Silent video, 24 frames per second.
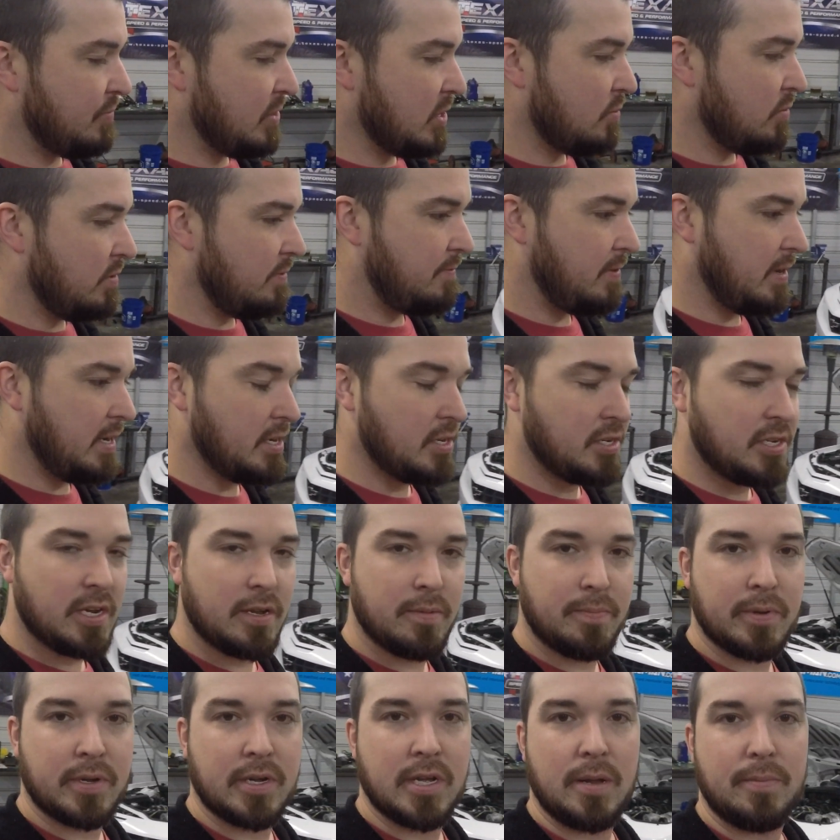We finished
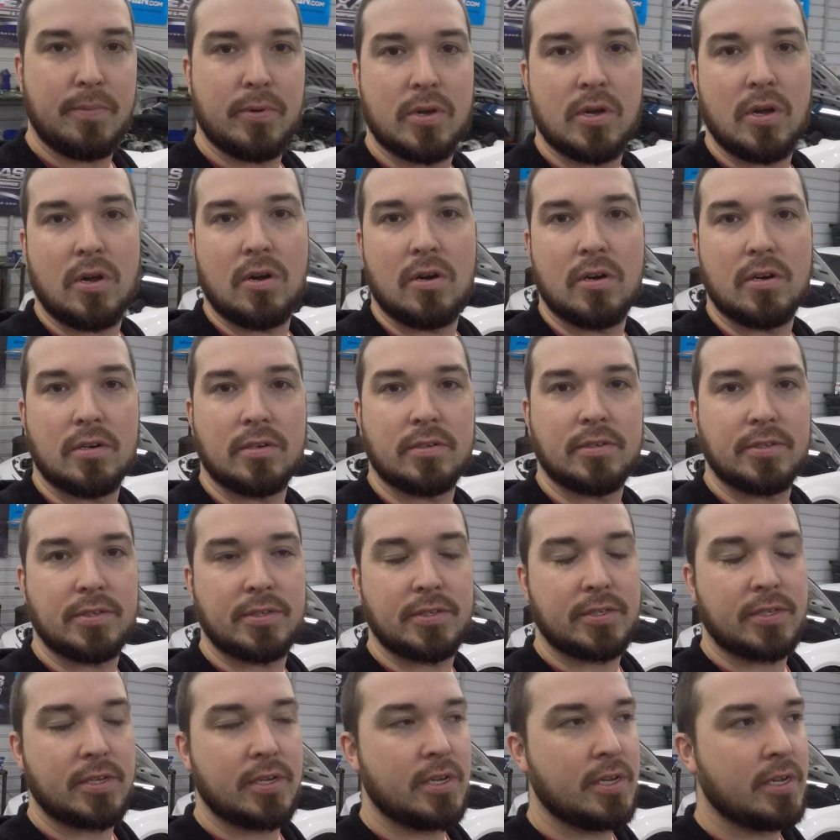up a couple
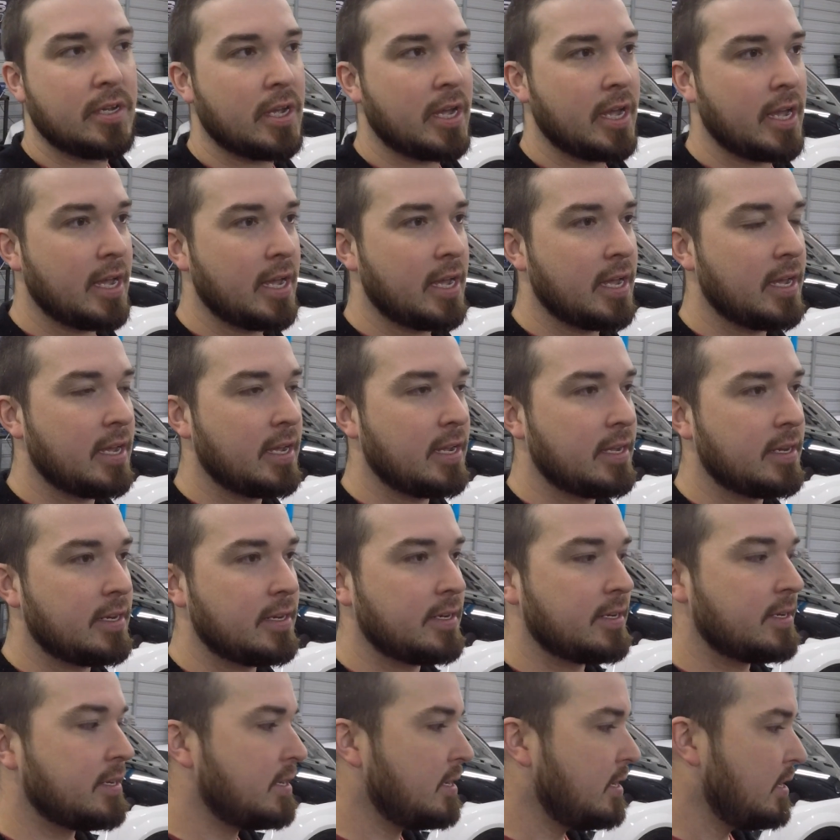cars,
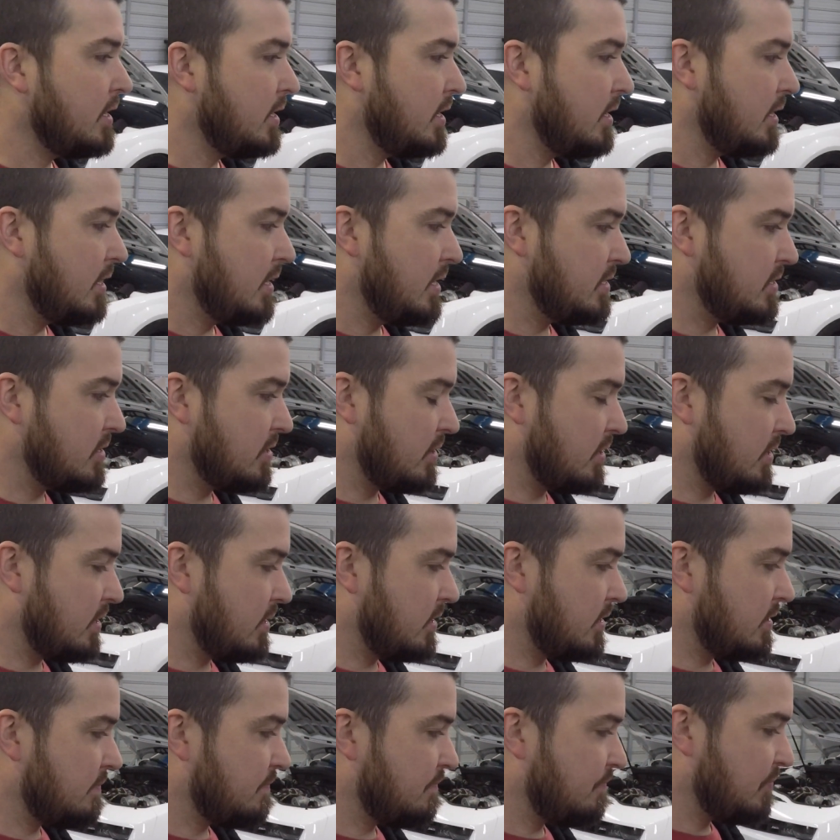and he's
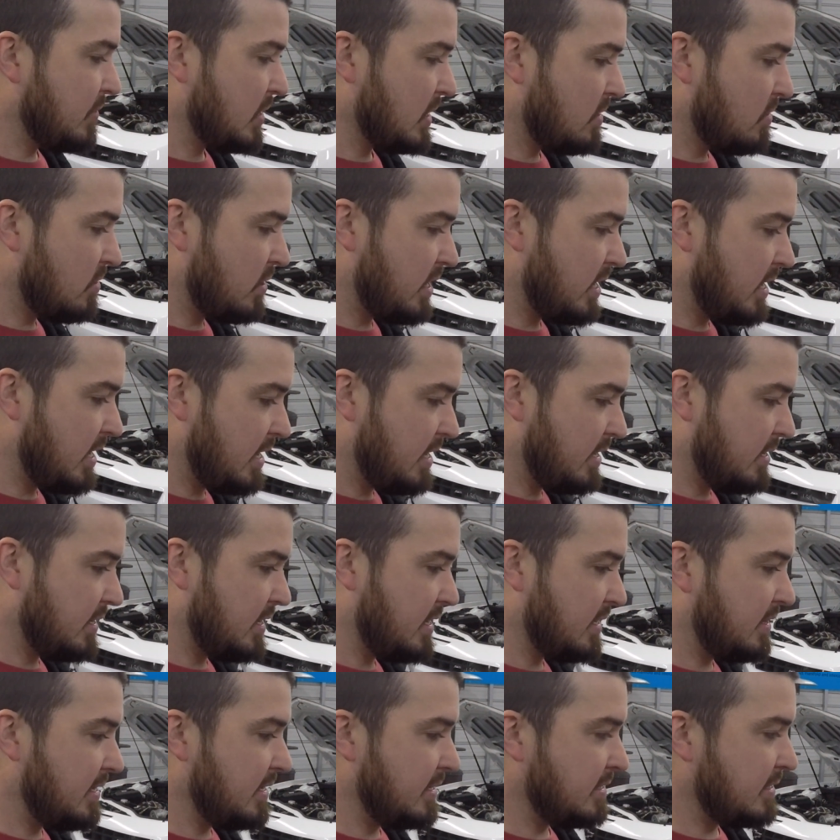gonna go ahead and
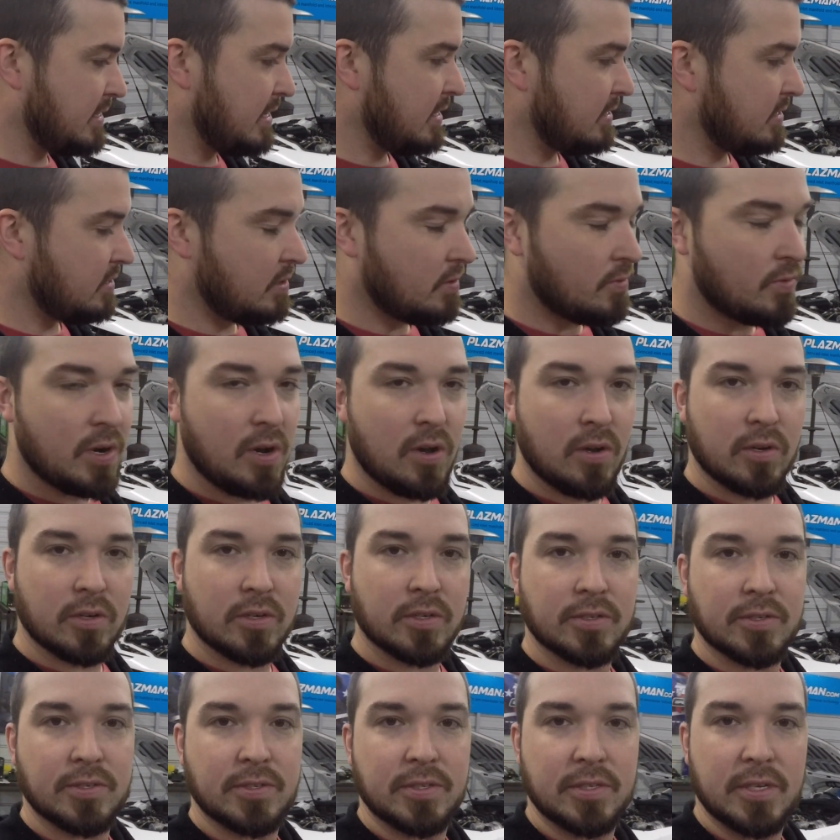get these things on the
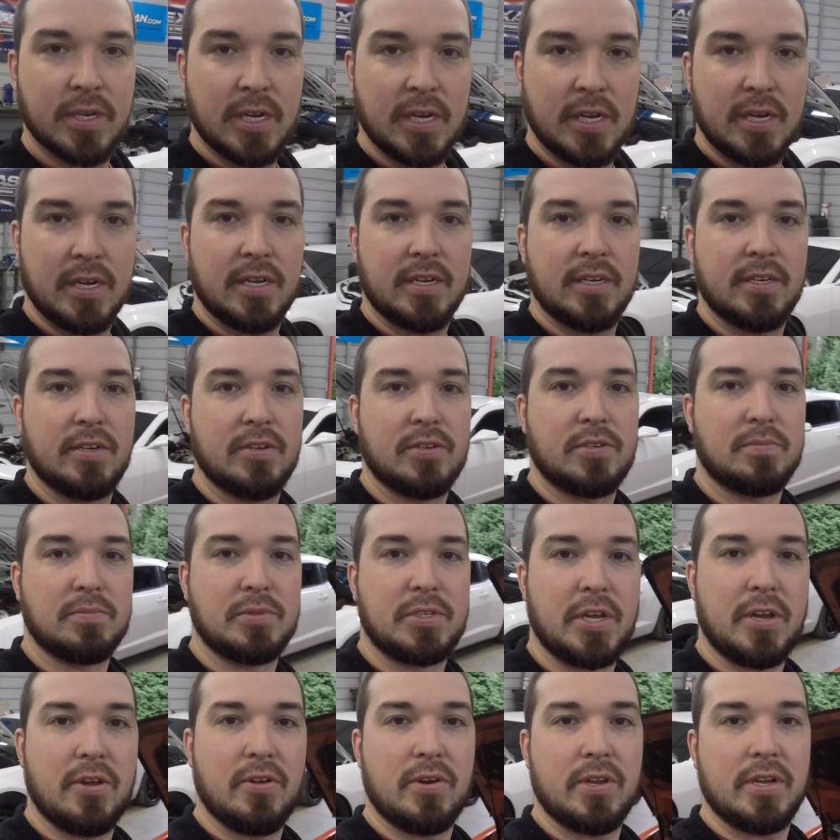rollers, do some
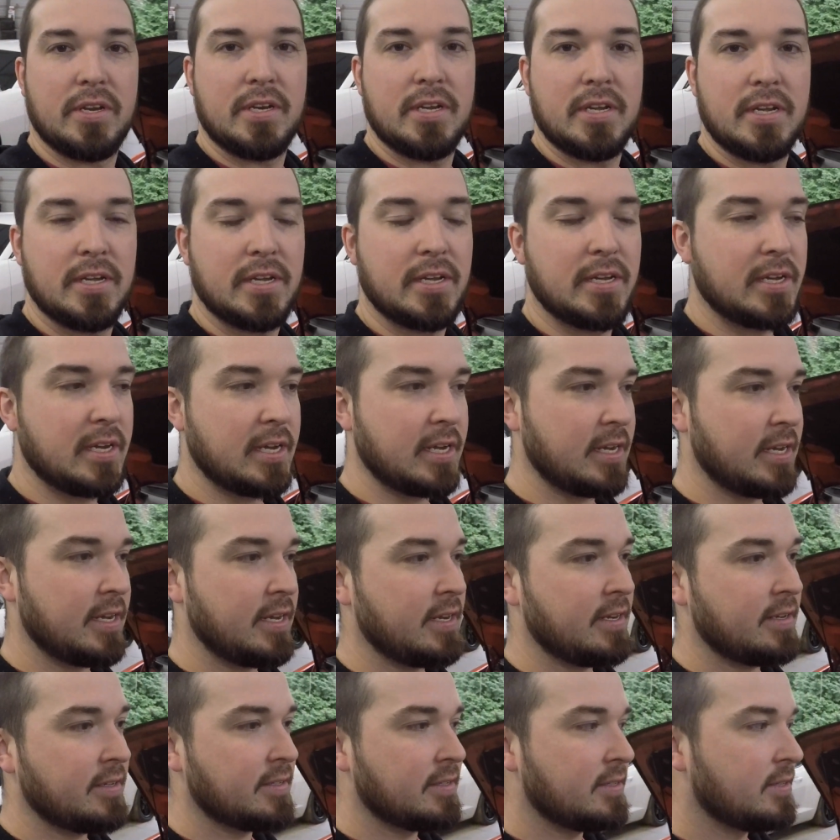tuning,
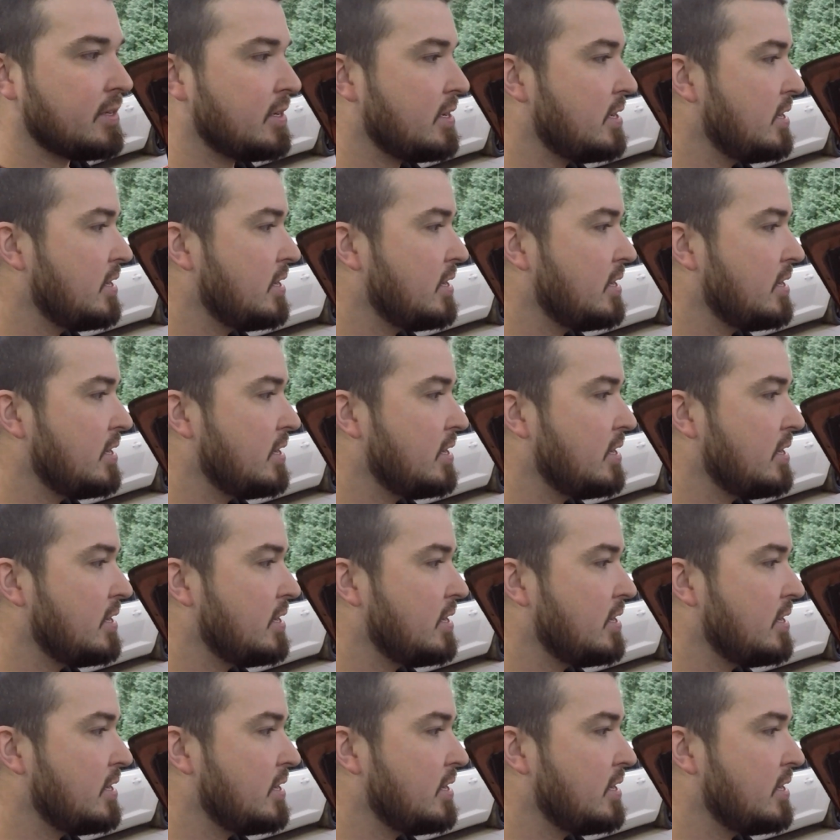and